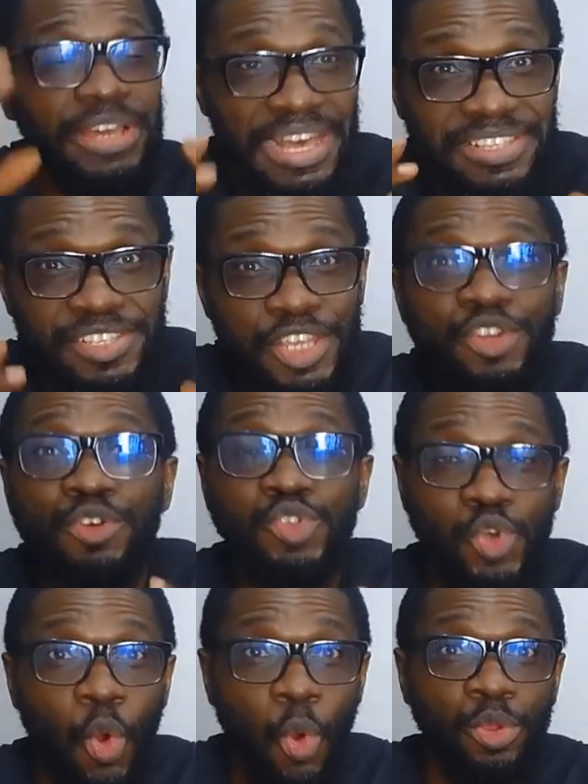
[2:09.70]

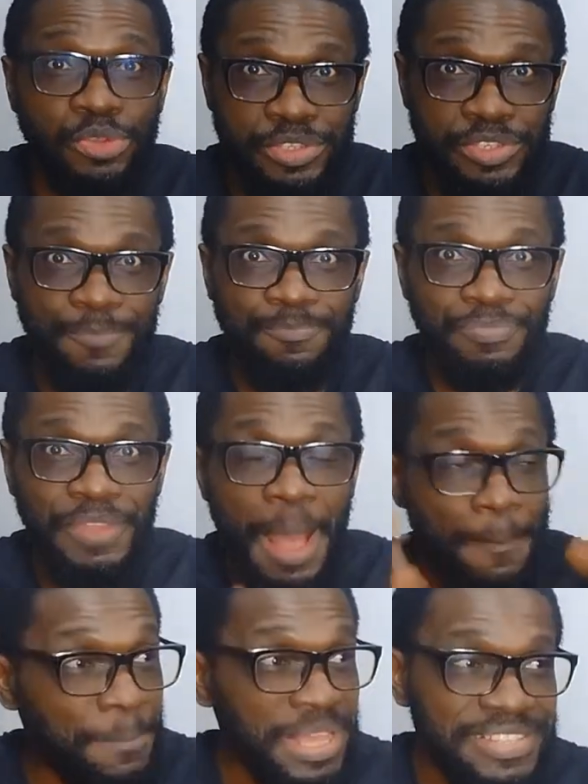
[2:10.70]
Caicedo's goals
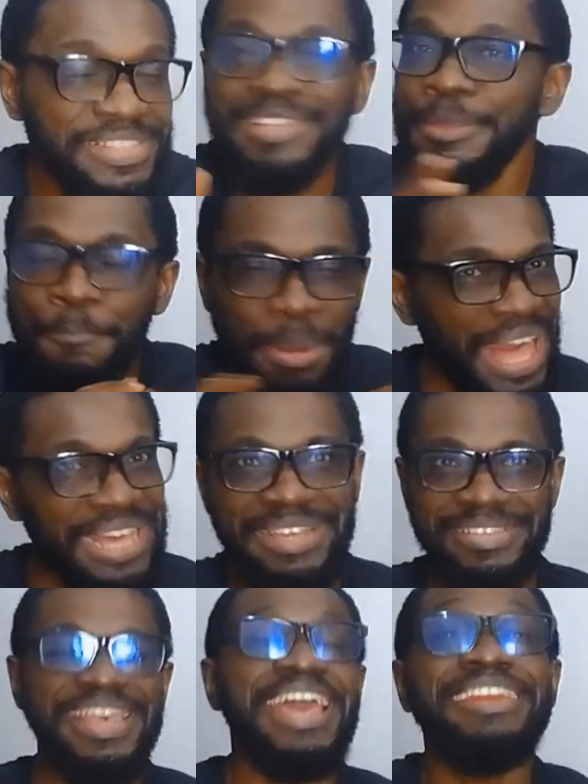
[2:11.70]
are basically
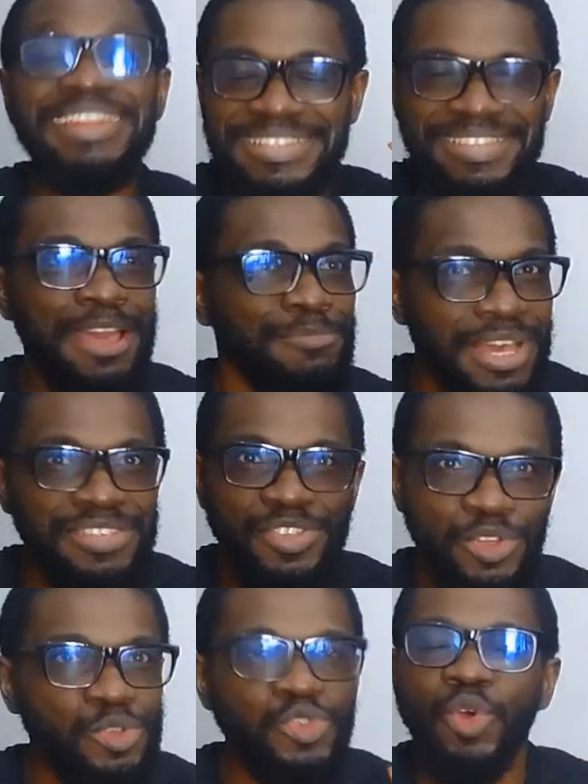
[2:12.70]
bangers. Anytime
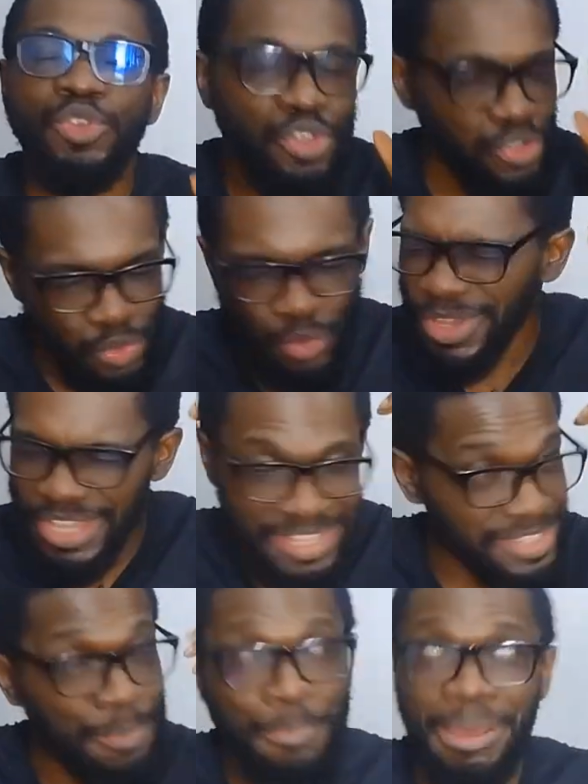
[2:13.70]
Caicedo scores, just know
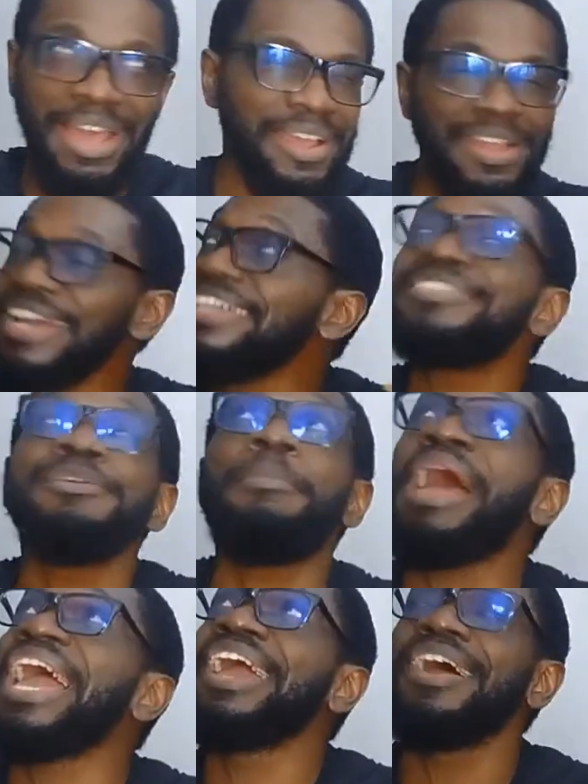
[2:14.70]
it's a banger. It's a
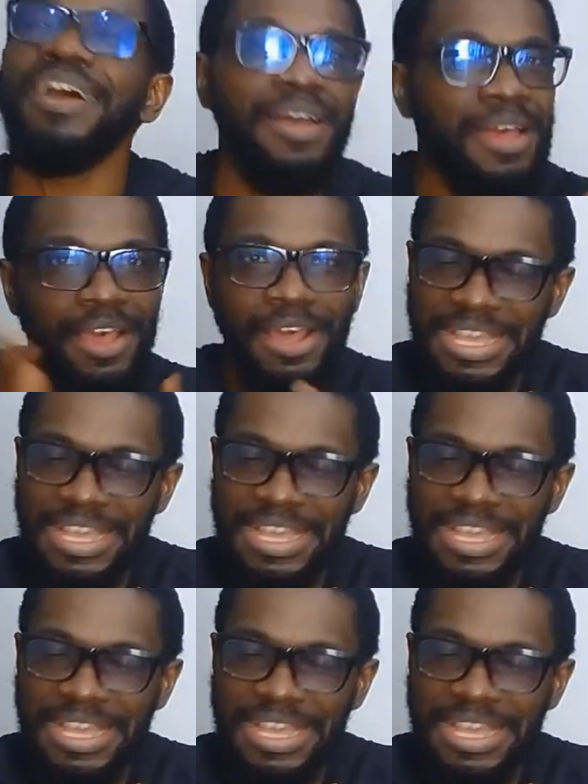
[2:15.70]
banger.